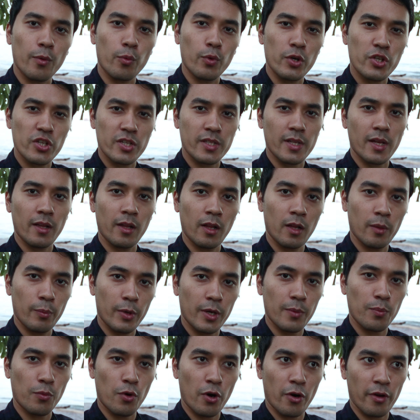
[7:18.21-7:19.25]
which is a little
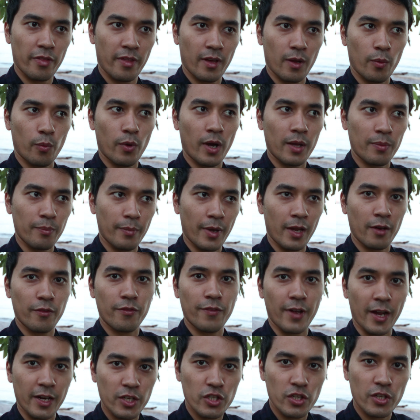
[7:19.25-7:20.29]
bit more than what the
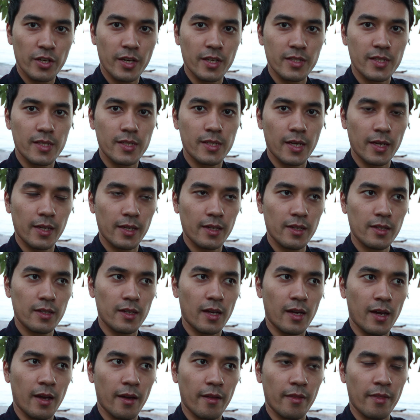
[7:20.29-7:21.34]
manufacturer has stated.